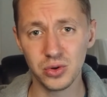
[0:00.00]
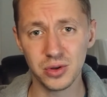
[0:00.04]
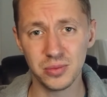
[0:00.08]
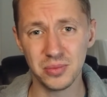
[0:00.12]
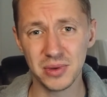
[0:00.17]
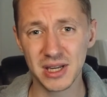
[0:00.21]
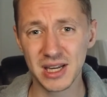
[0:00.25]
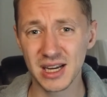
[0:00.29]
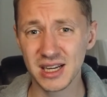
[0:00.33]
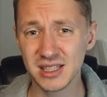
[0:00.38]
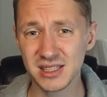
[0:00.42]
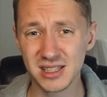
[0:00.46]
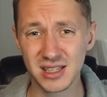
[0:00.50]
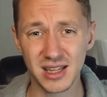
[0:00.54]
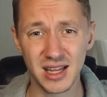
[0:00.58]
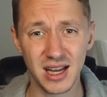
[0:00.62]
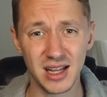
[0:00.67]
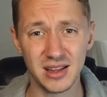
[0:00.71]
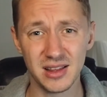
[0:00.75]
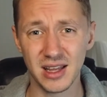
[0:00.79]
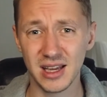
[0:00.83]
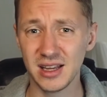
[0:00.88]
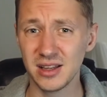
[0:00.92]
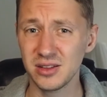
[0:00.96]
And because of
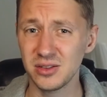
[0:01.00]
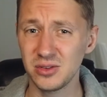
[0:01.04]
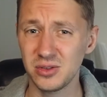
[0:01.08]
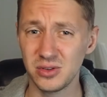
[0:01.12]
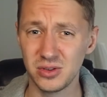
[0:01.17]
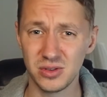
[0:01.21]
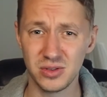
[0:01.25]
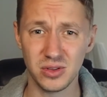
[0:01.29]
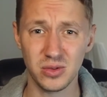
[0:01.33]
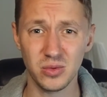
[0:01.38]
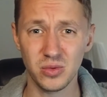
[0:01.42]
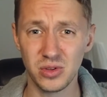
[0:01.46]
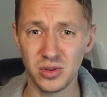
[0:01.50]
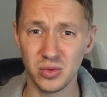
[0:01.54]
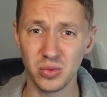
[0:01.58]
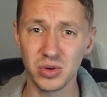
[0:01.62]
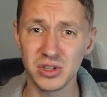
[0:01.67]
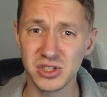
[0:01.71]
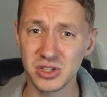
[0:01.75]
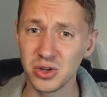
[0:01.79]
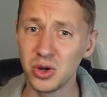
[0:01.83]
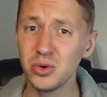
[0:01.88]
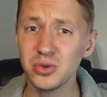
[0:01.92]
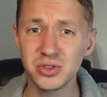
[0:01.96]
that, like the
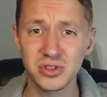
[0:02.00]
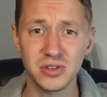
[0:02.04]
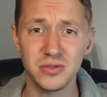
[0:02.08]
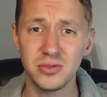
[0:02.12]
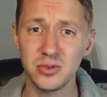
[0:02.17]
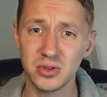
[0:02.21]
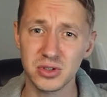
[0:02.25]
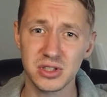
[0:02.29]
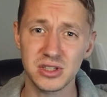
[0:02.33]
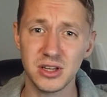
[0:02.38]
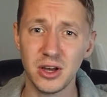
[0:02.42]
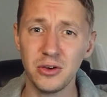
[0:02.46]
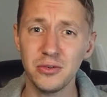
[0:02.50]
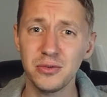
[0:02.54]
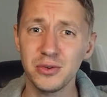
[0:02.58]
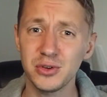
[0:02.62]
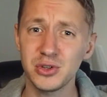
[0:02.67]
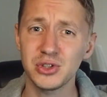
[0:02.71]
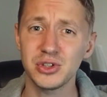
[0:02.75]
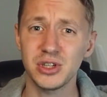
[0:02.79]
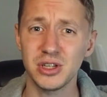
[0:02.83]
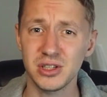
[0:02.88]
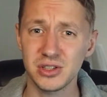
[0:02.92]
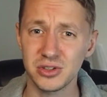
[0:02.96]
results of your
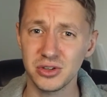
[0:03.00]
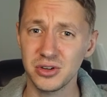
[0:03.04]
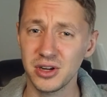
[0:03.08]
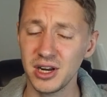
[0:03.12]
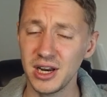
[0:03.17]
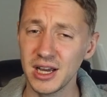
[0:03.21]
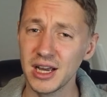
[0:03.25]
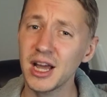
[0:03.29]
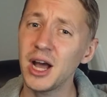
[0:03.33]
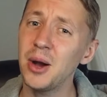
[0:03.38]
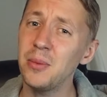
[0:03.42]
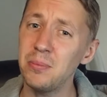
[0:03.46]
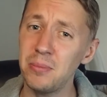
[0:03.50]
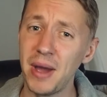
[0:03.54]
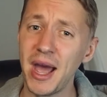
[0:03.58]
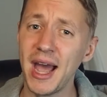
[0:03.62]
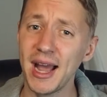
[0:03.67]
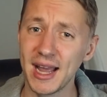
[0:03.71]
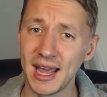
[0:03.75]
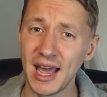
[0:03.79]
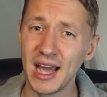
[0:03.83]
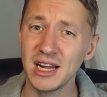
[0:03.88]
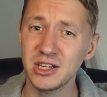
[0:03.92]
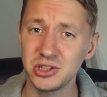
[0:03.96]
selfishness are going to come
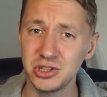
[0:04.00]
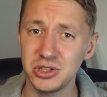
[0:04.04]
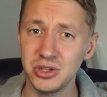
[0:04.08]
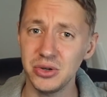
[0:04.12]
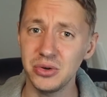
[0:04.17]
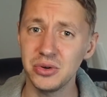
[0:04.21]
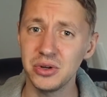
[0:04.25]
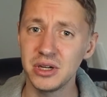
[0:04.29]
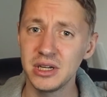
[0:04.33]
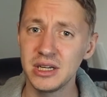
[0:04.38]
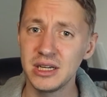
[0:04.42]
back at you.